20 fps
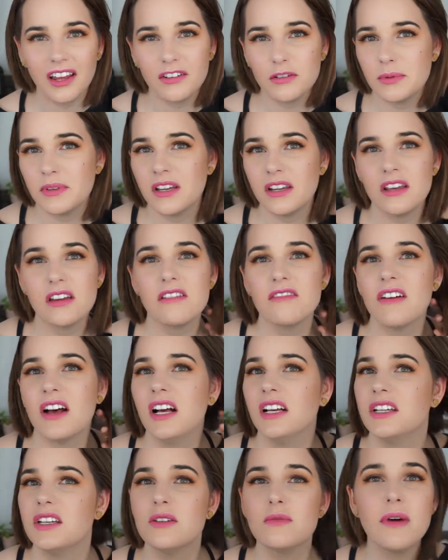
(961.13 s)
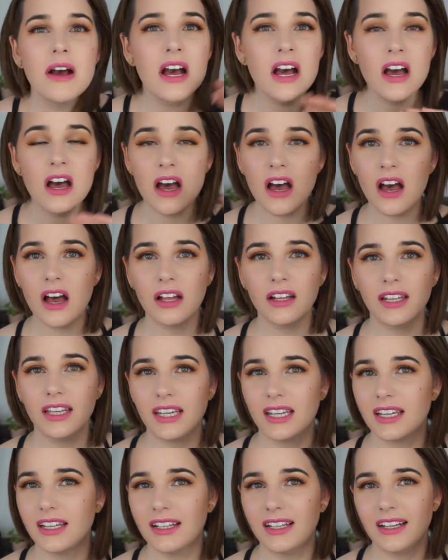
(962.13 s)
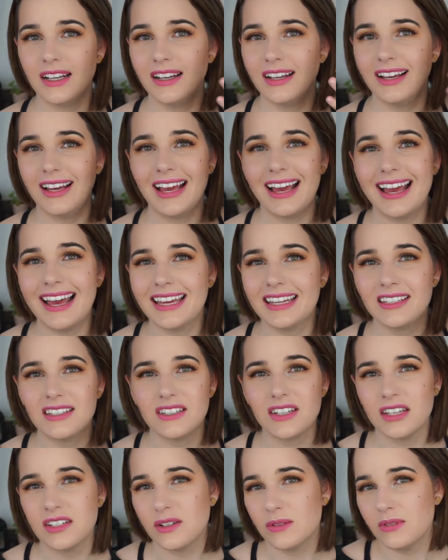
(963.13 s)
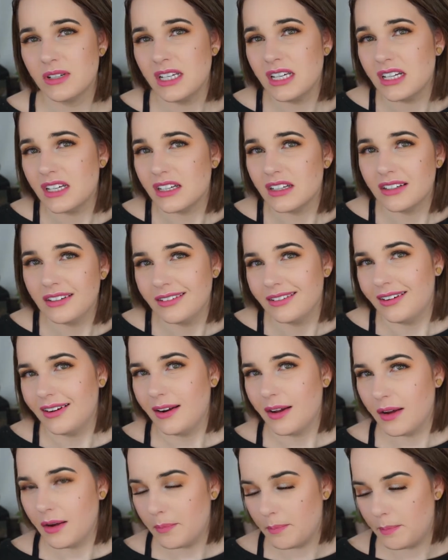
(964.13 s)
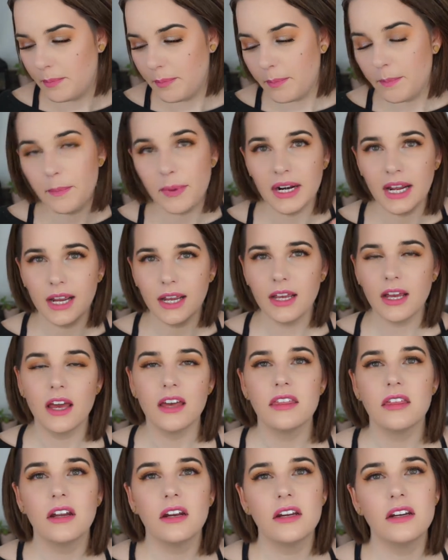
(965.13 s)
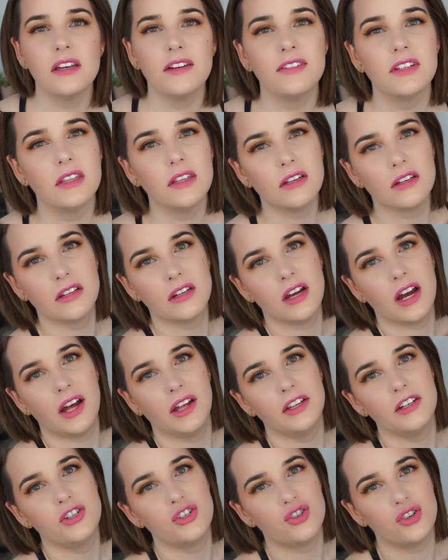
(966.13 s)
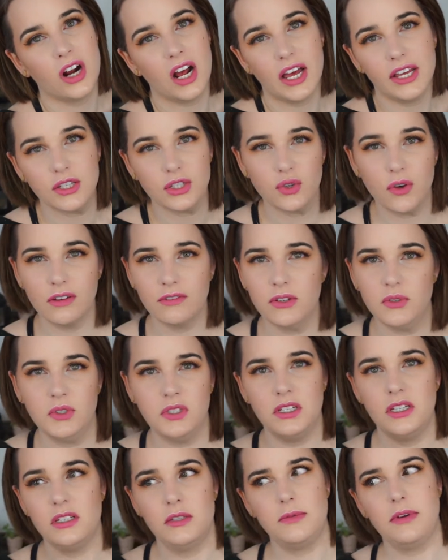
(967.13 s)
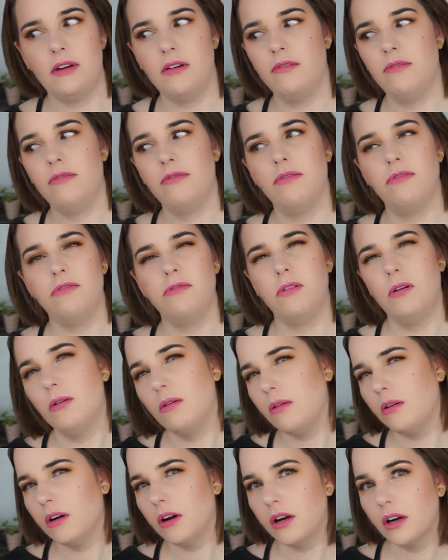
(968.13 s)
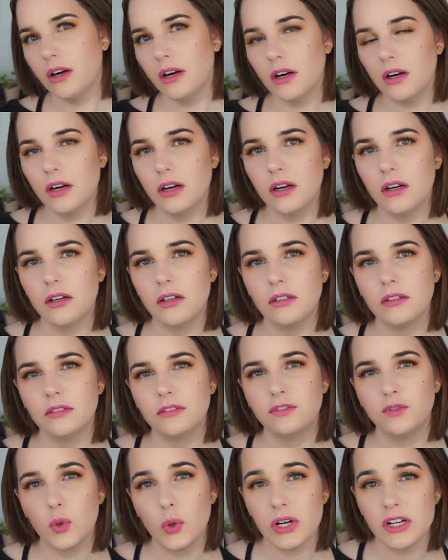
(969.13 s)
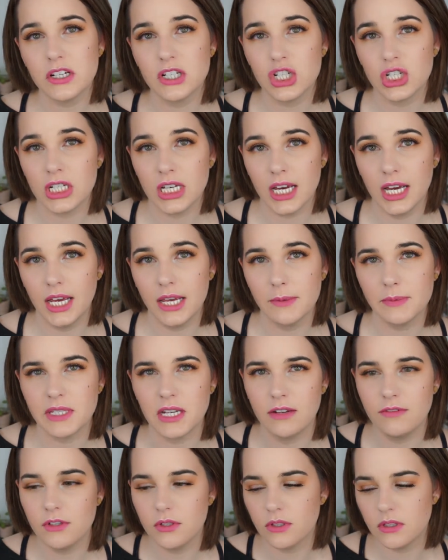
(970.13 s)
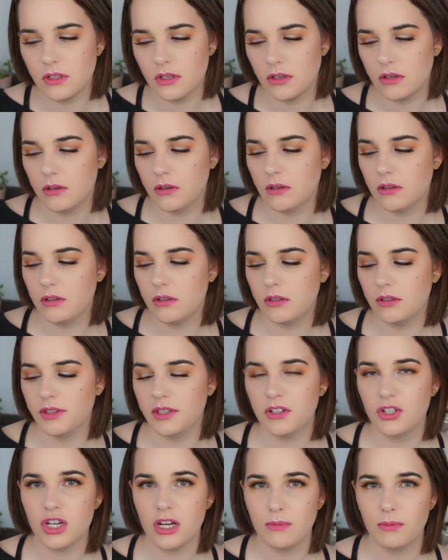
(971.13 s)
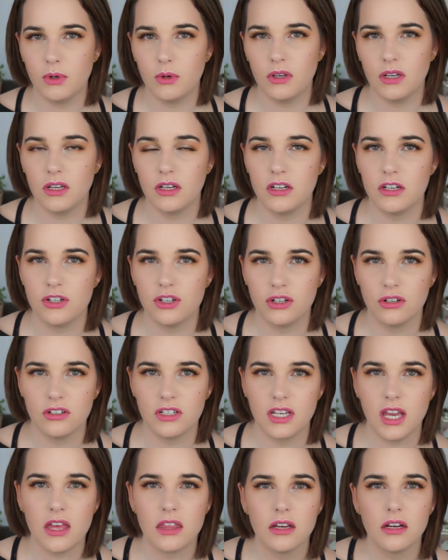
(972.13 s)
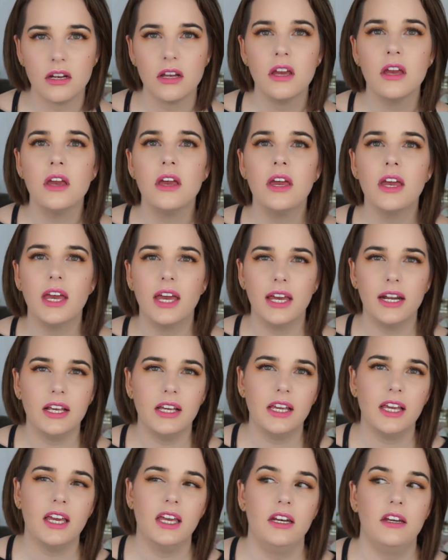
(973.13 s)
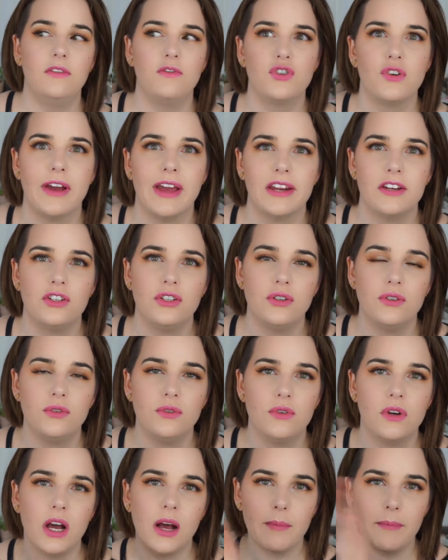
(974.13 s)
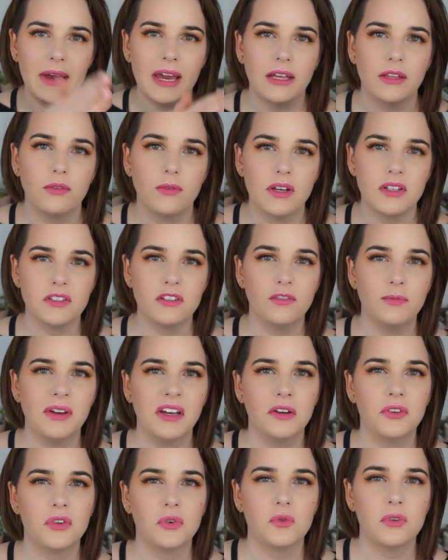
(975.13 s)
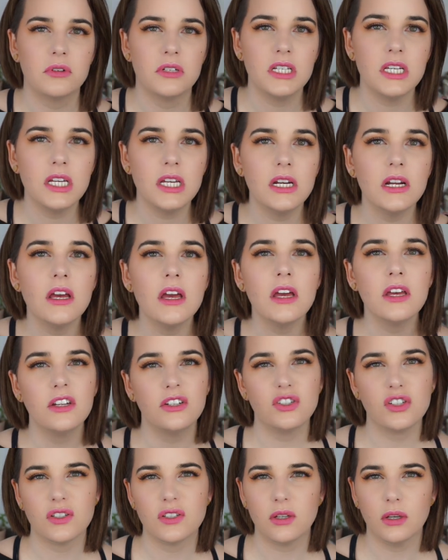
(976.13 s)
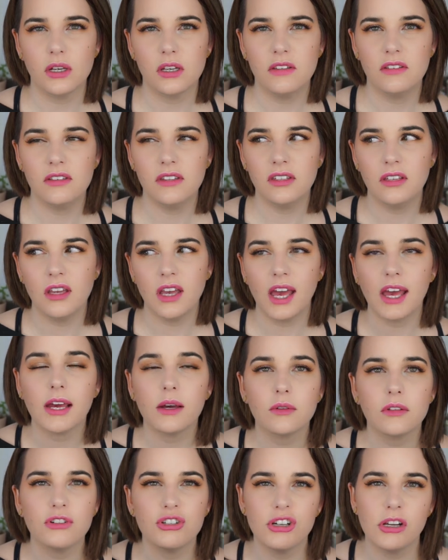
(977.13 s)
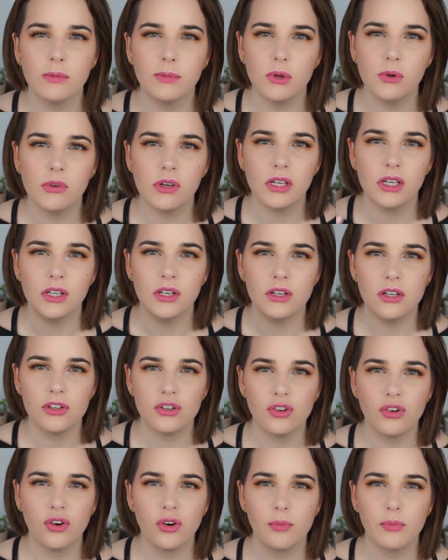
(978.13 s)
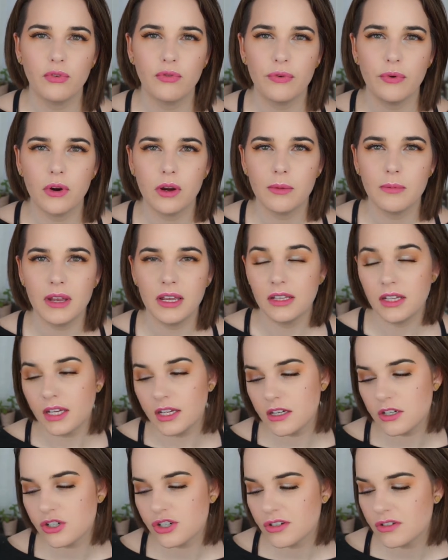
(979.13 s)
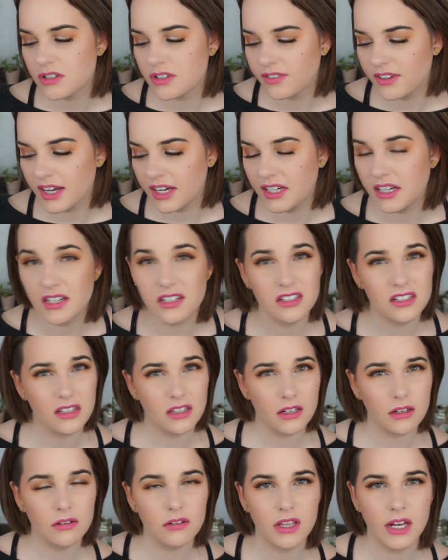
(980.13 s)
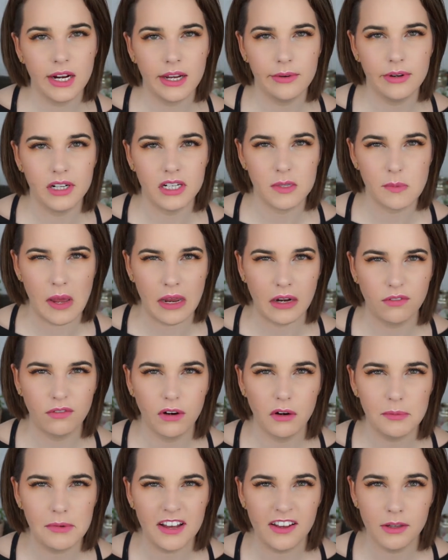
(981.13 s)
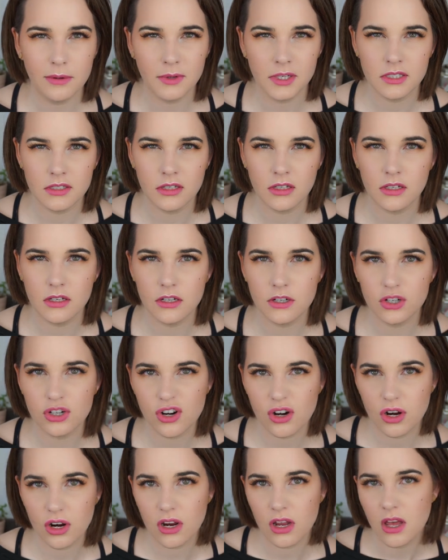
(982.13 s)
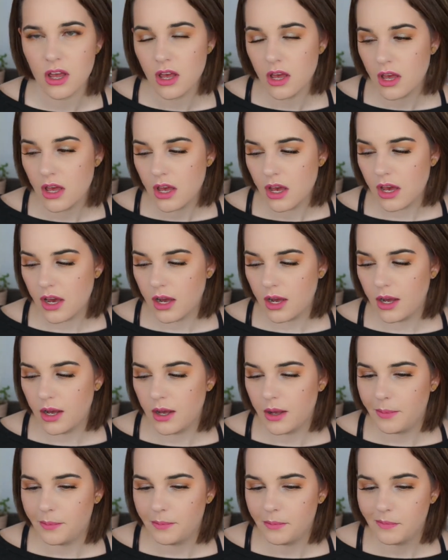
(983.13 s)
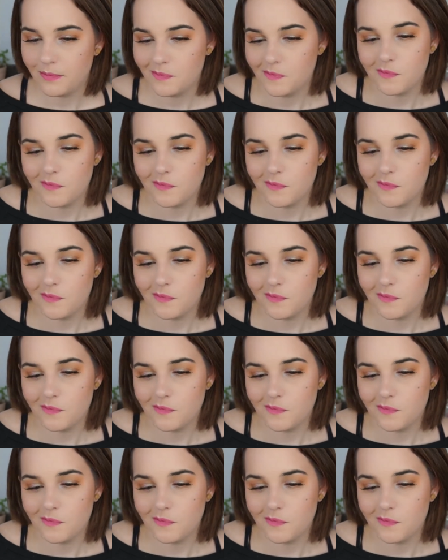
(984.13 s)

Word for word: I have plenty of volume. Like, I don't need it. But I, I thought I'd give it the good college try, so I've used these about four, four-ish times, and I've used the whole, the shampoo and conditioner together, and I kind of tried to cut back the rest of my other routine just so I could see how the shampoo and conditioner perform. And the conditioner is fine. It's thicker than I would expect for a volumizing conditioner. Um,